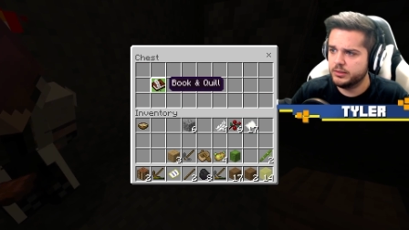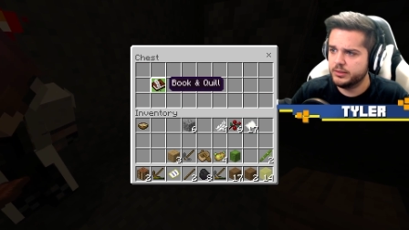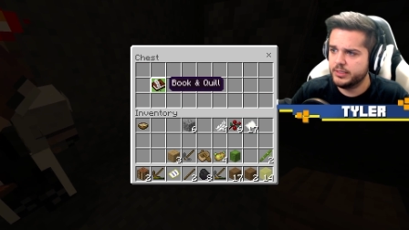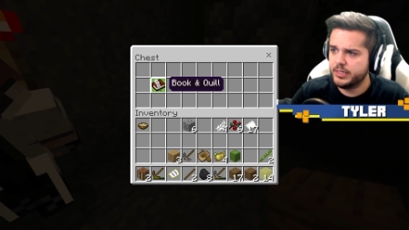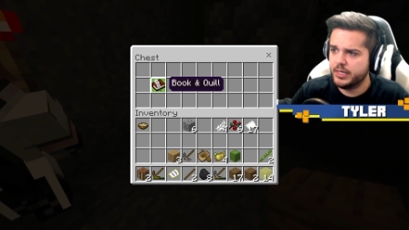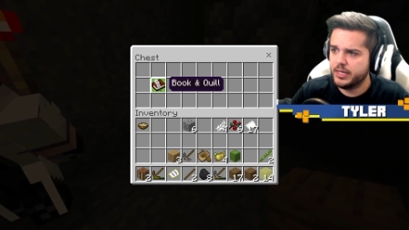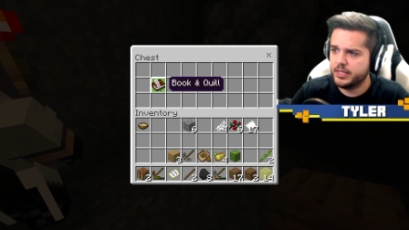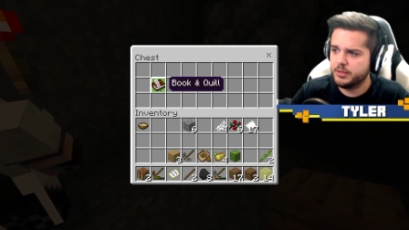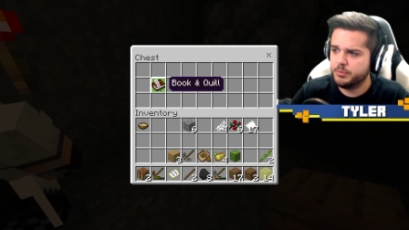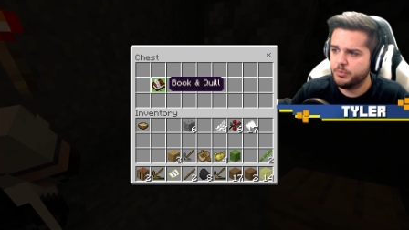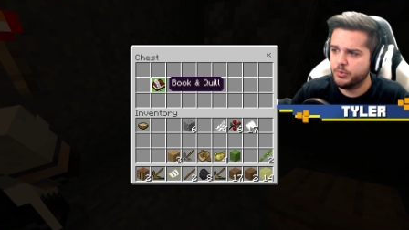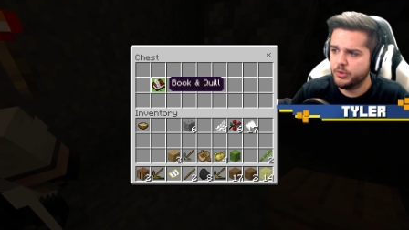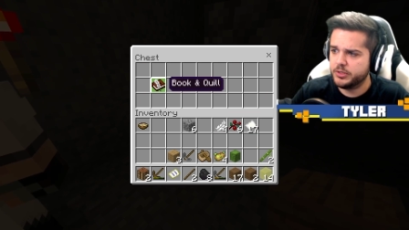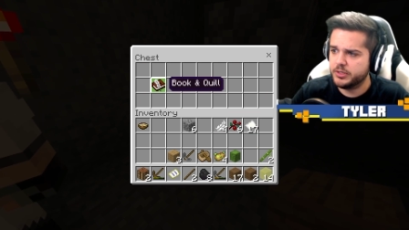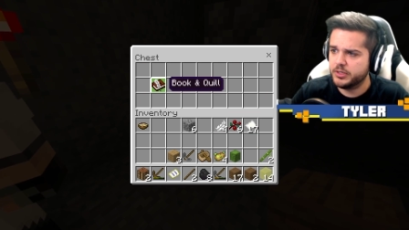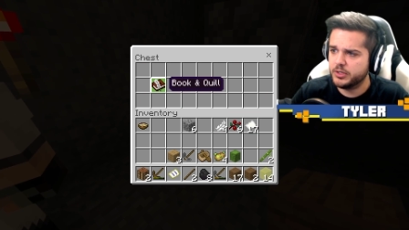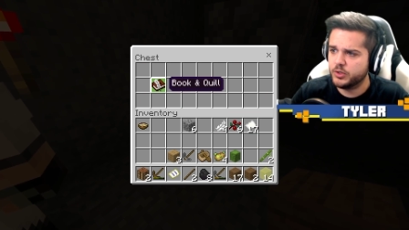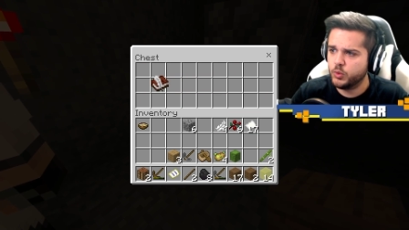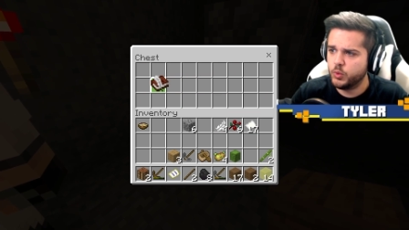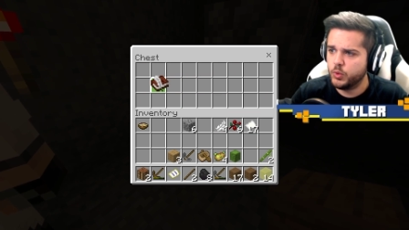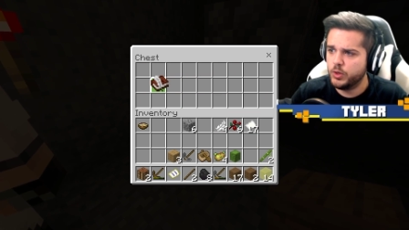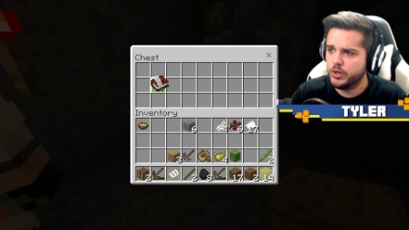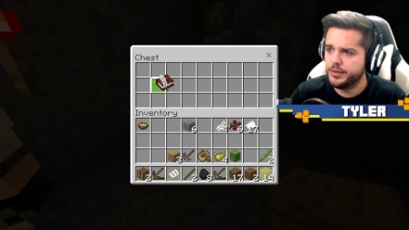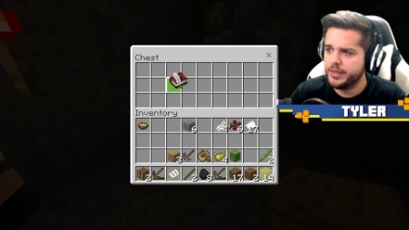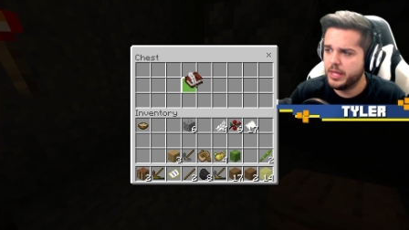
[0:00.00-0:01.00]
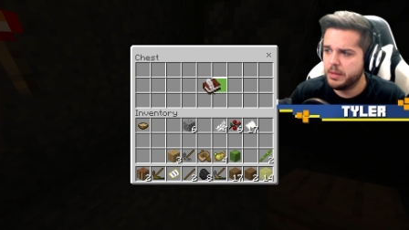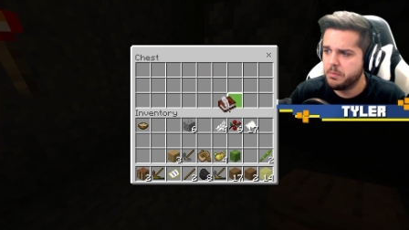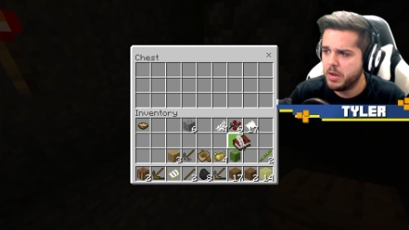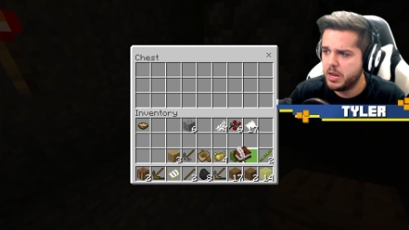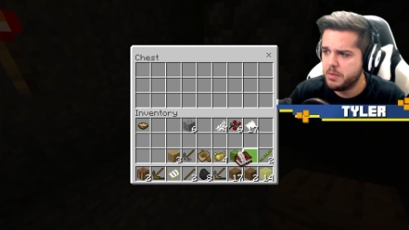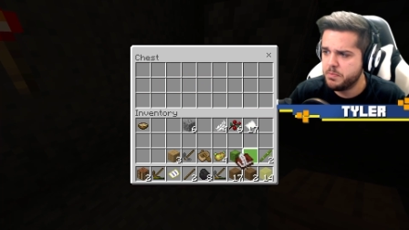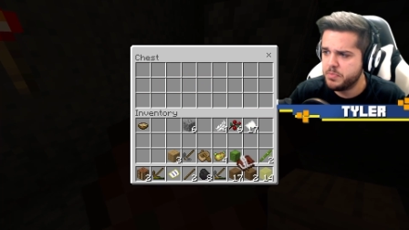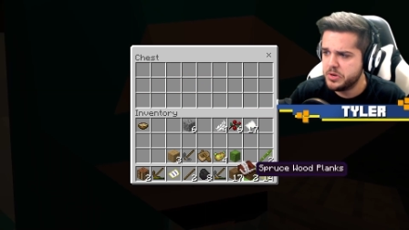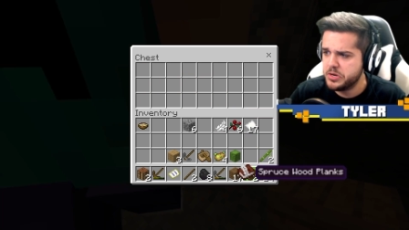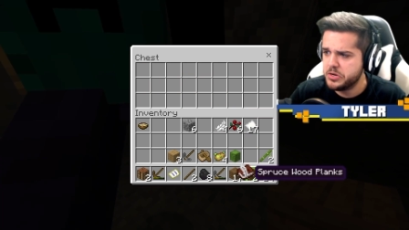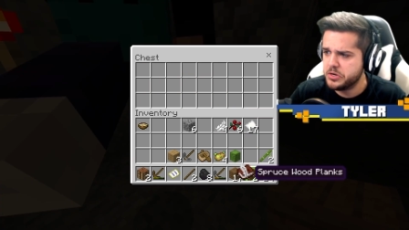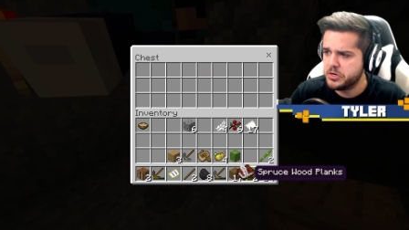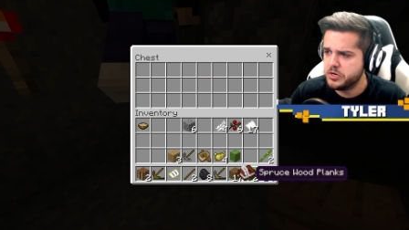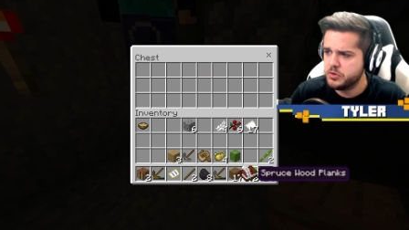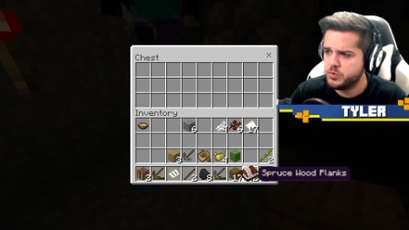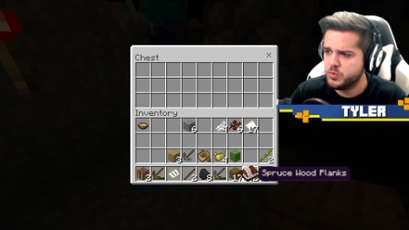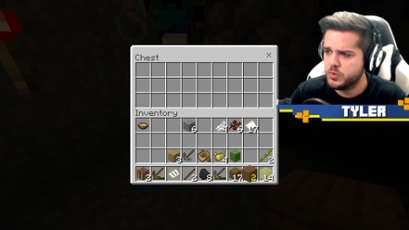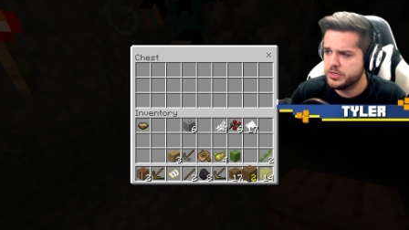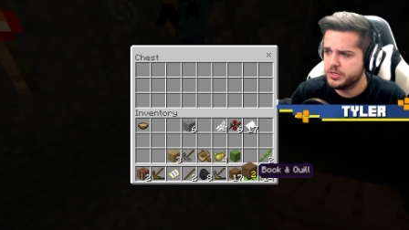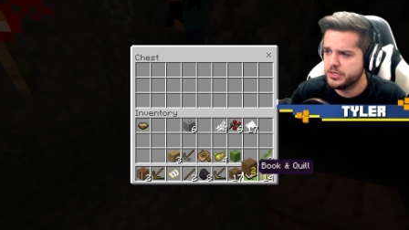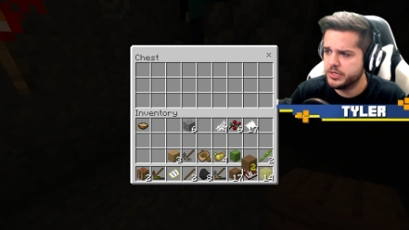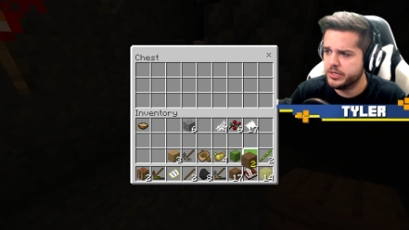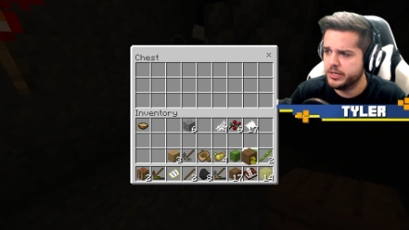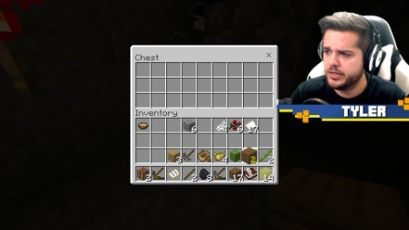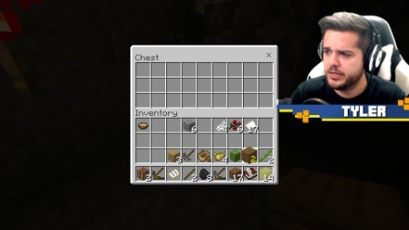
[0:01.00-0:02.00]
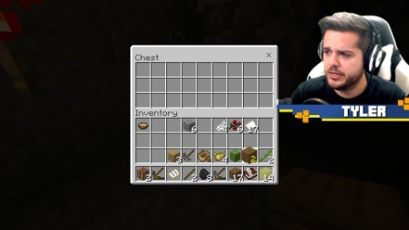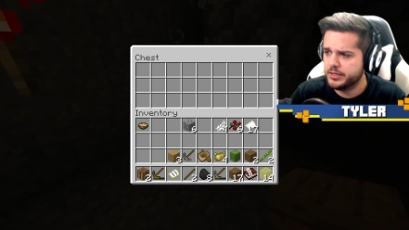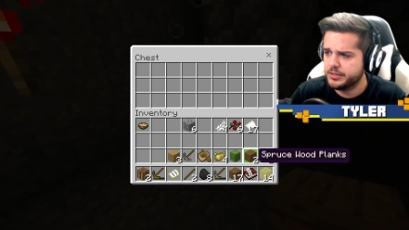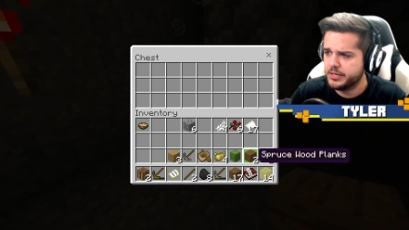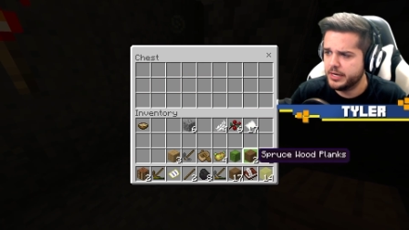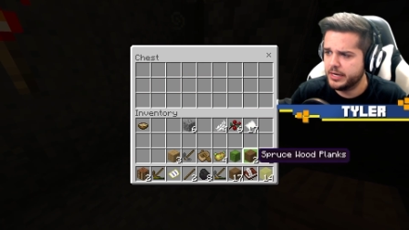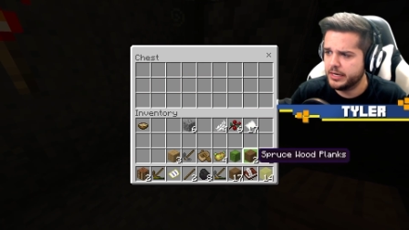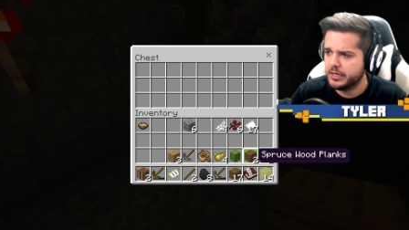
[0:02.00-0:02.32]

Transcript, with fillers: yeah, the book and quill, that might be a good one to take